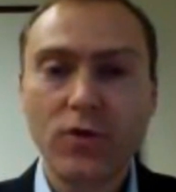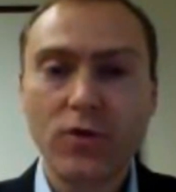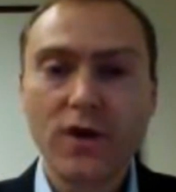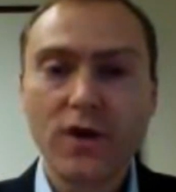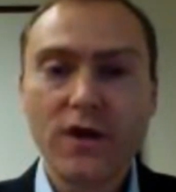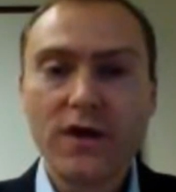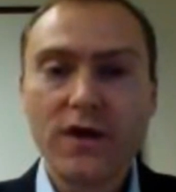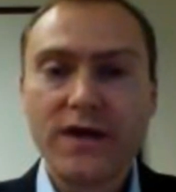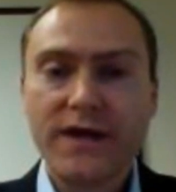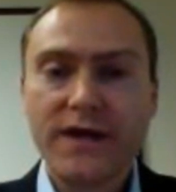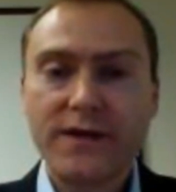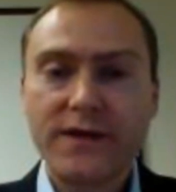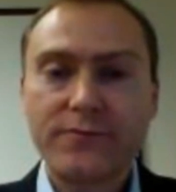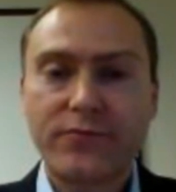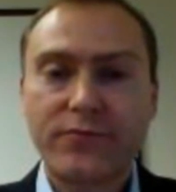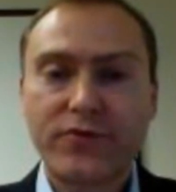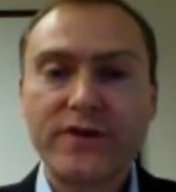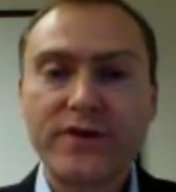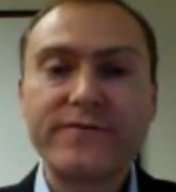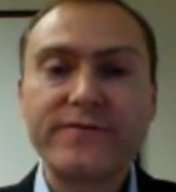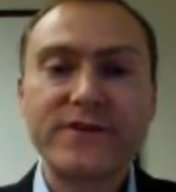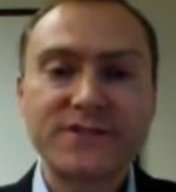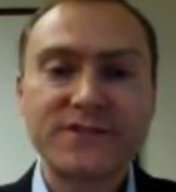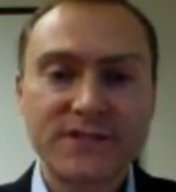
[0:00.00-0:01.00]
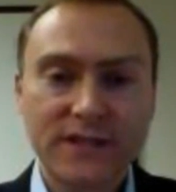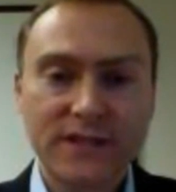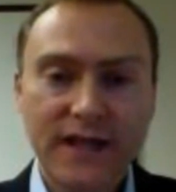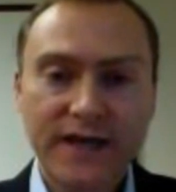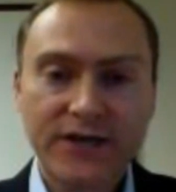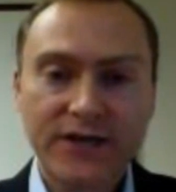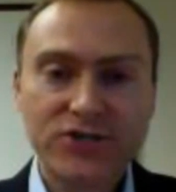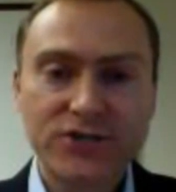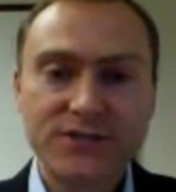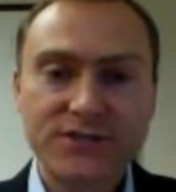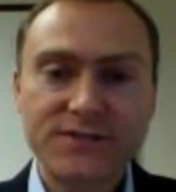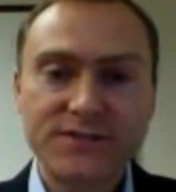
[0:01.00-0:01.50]
So in
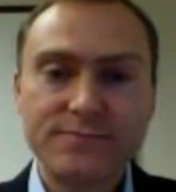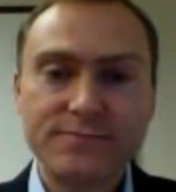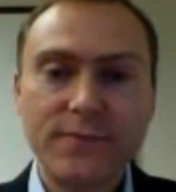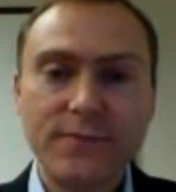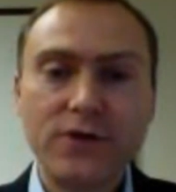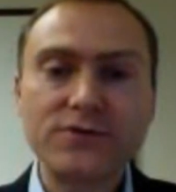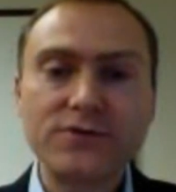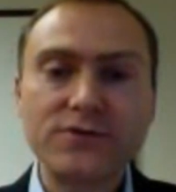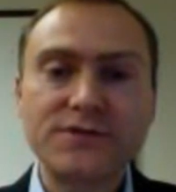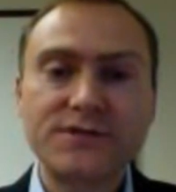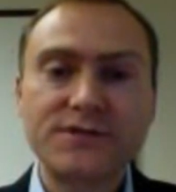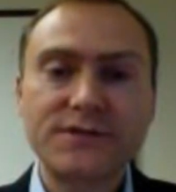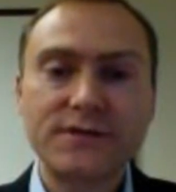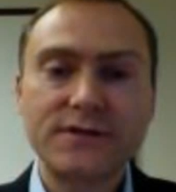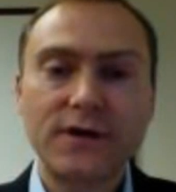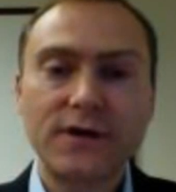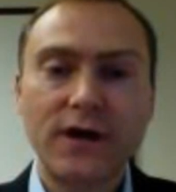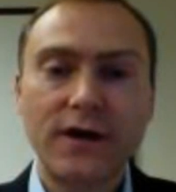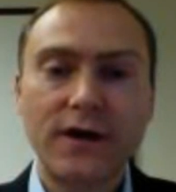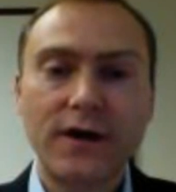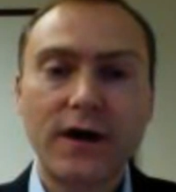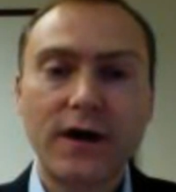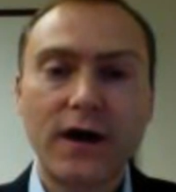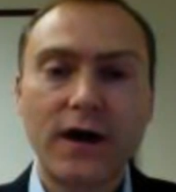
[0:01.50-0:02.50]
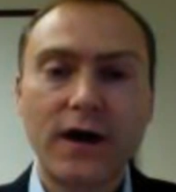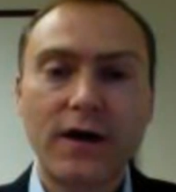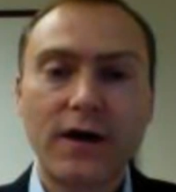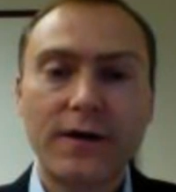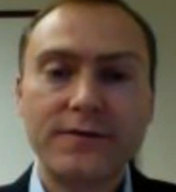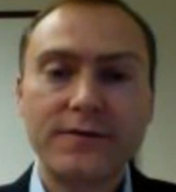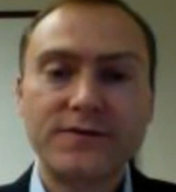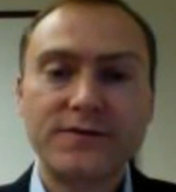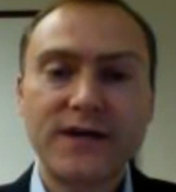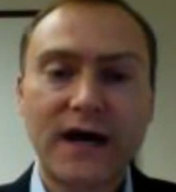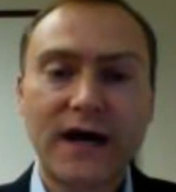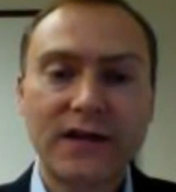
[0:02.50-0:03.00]
previous elections, most
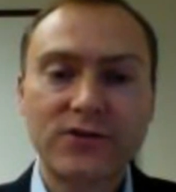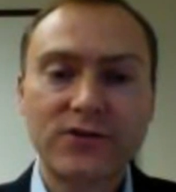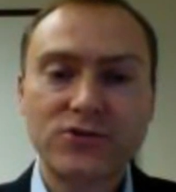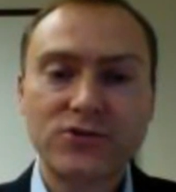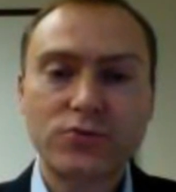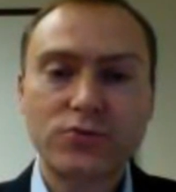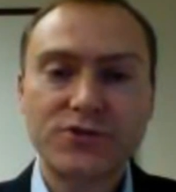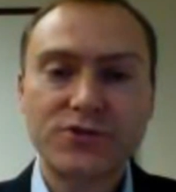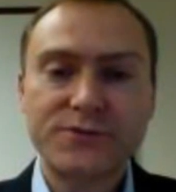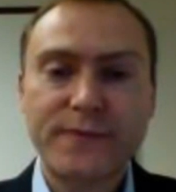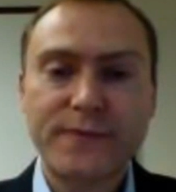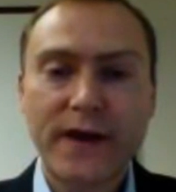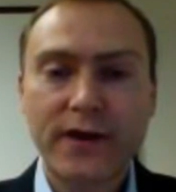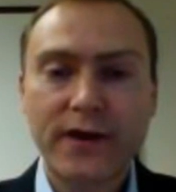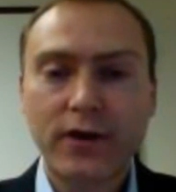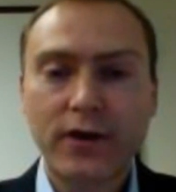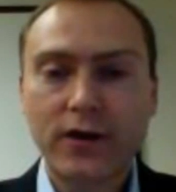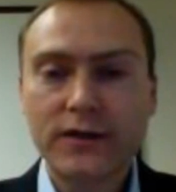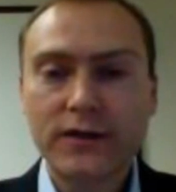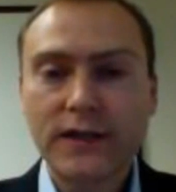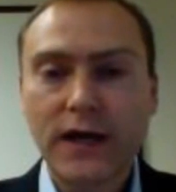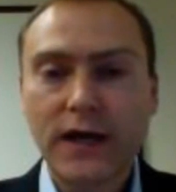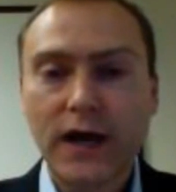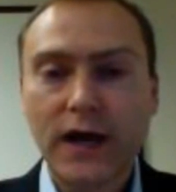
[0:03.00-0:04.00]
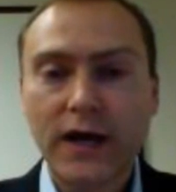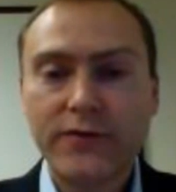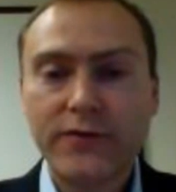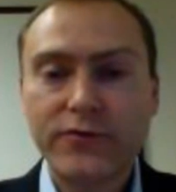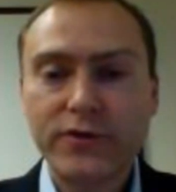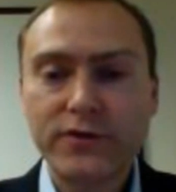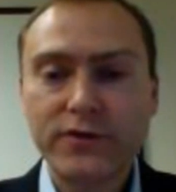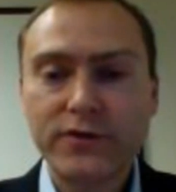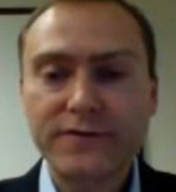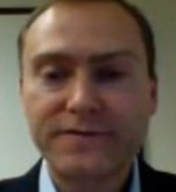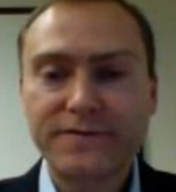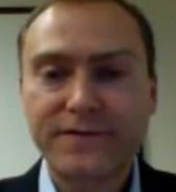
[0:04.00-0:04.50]
dollars were spent
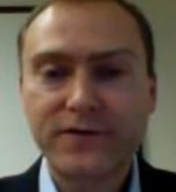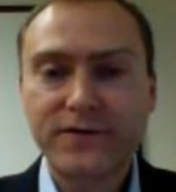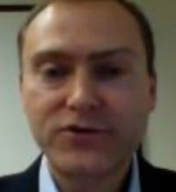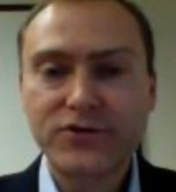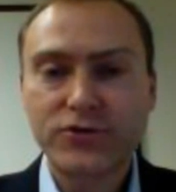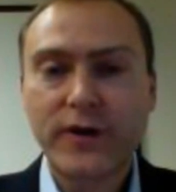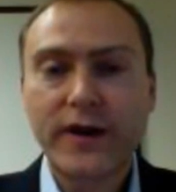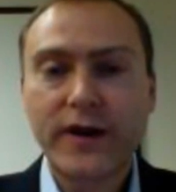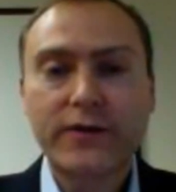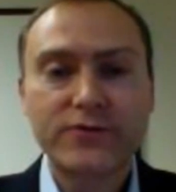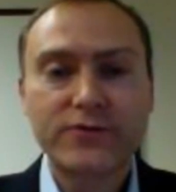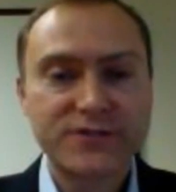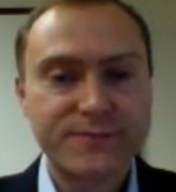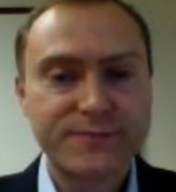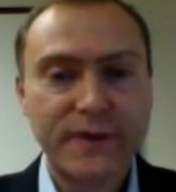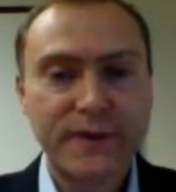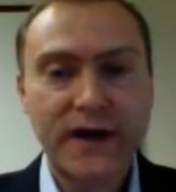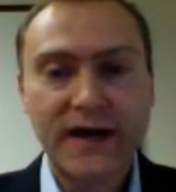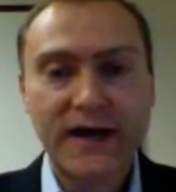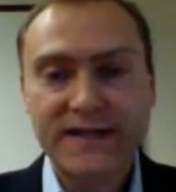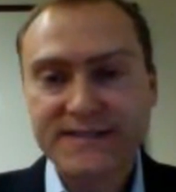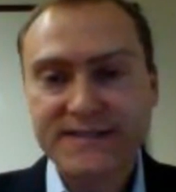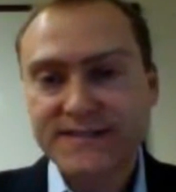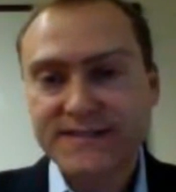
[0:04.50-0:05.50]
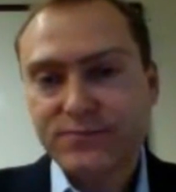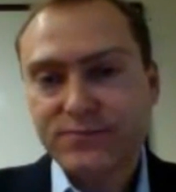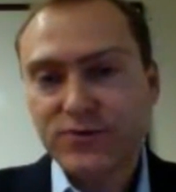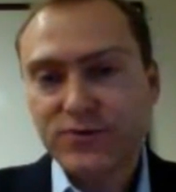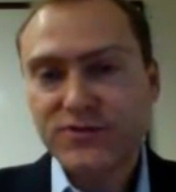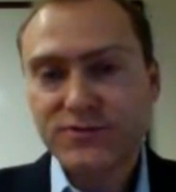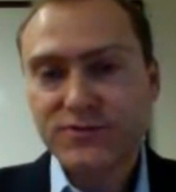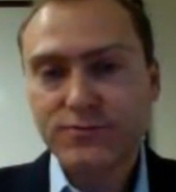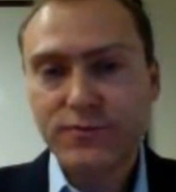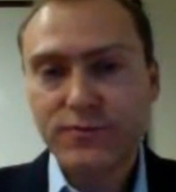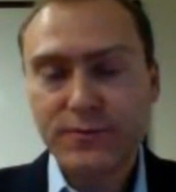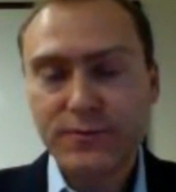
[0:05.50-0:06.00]
online really for direct
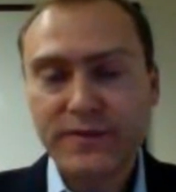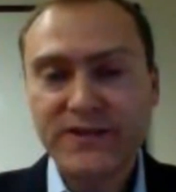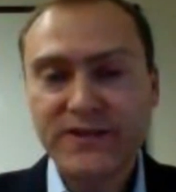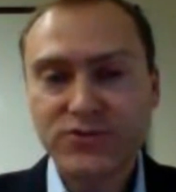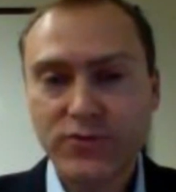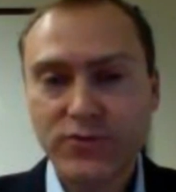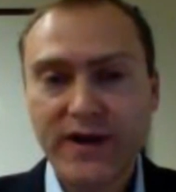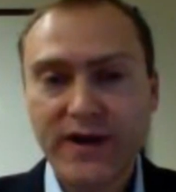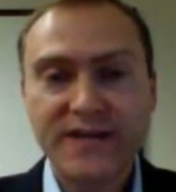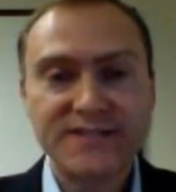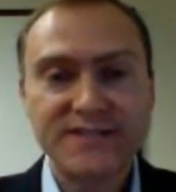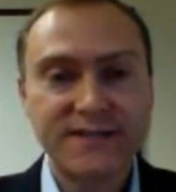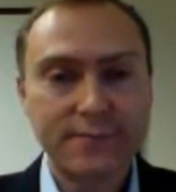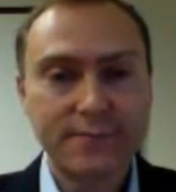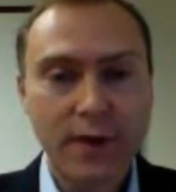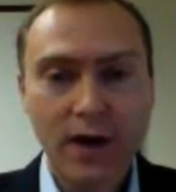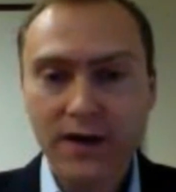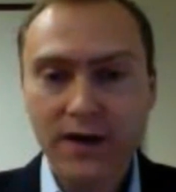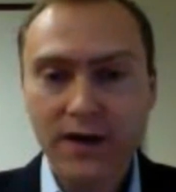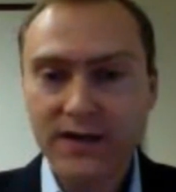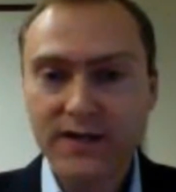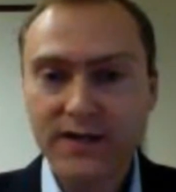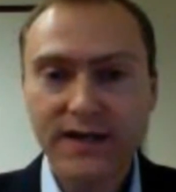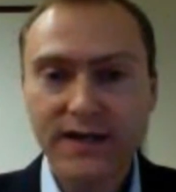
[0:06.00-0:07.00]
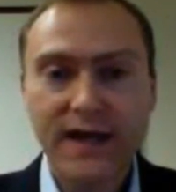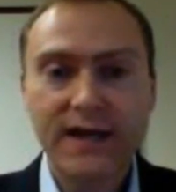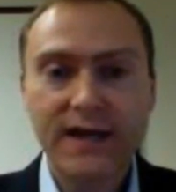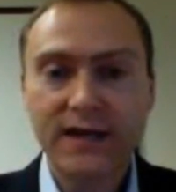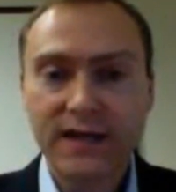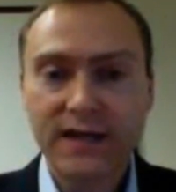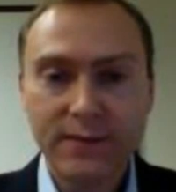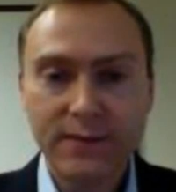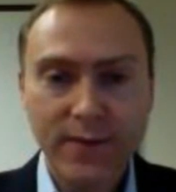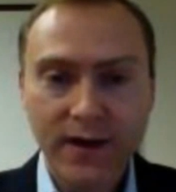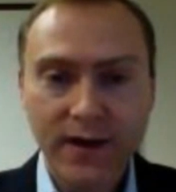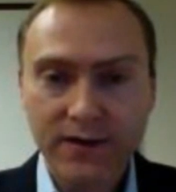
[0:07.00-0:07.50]
response, which means raising money,
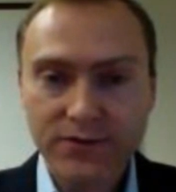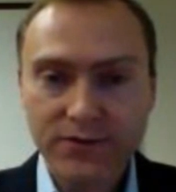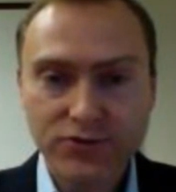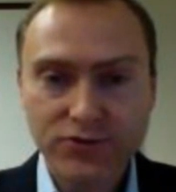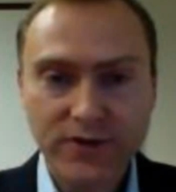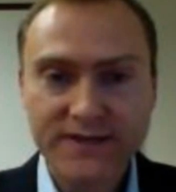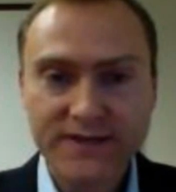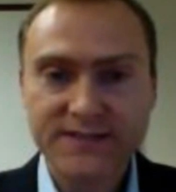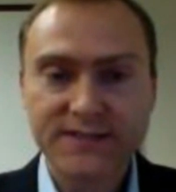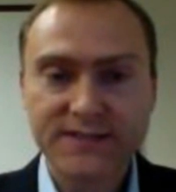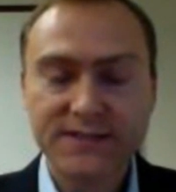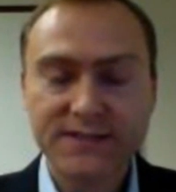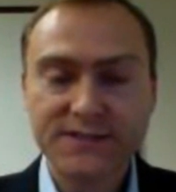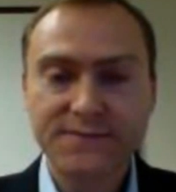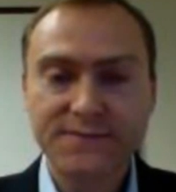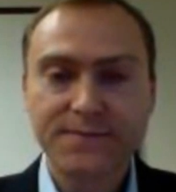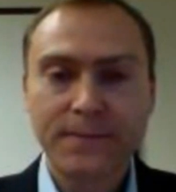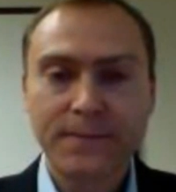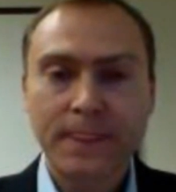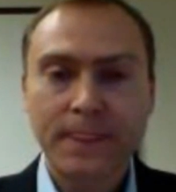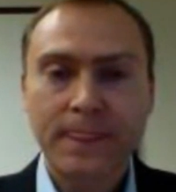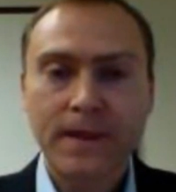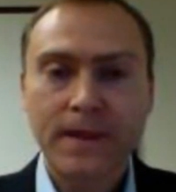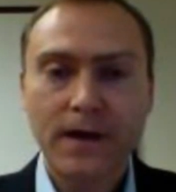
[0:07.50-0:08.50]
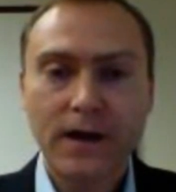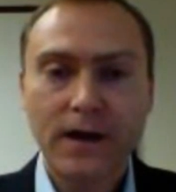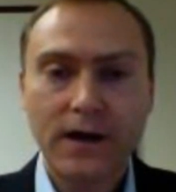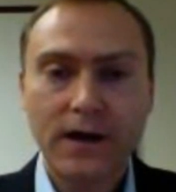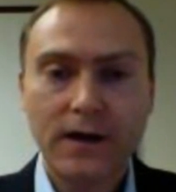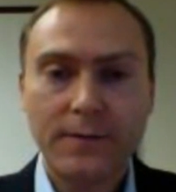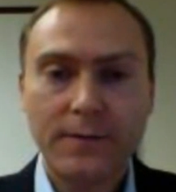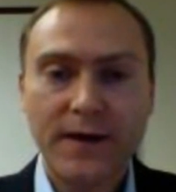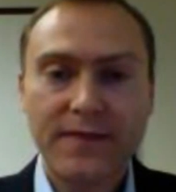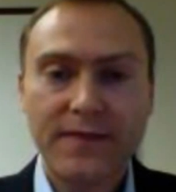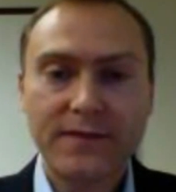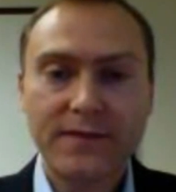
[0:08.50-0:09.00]
getting email addresses,
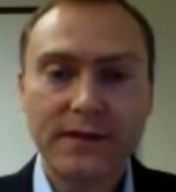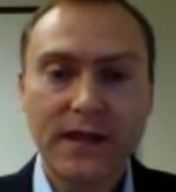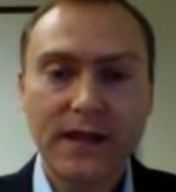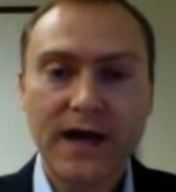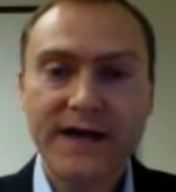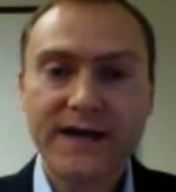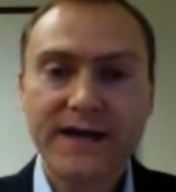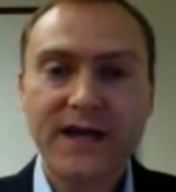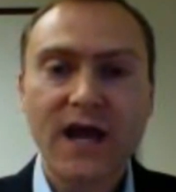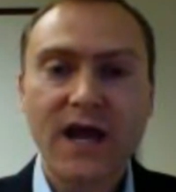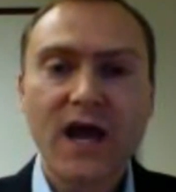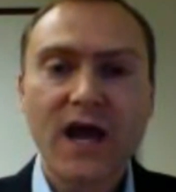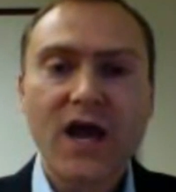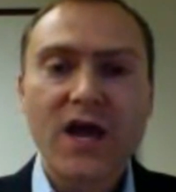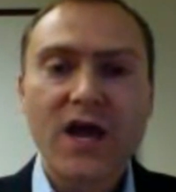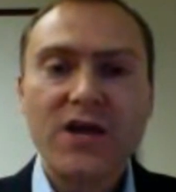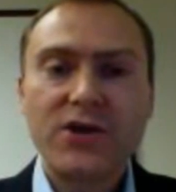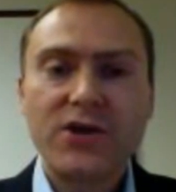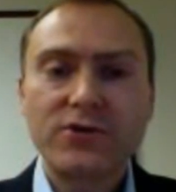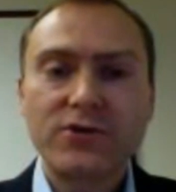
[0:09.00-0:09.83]
and the like.